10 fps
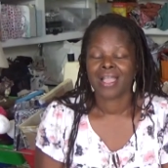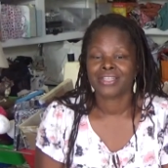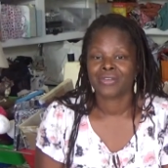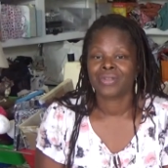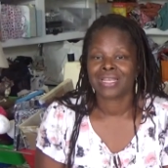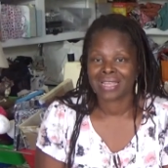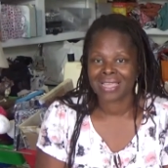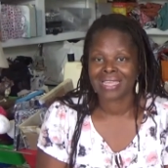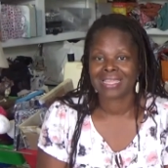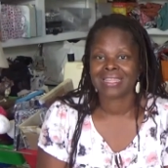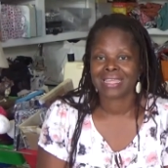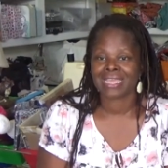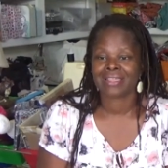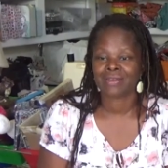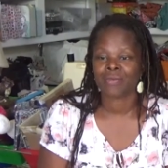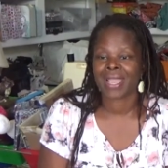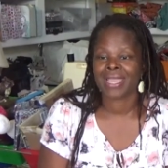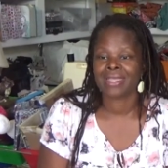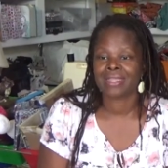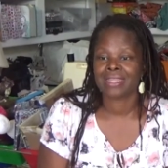I don't like things the
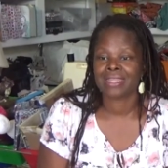way,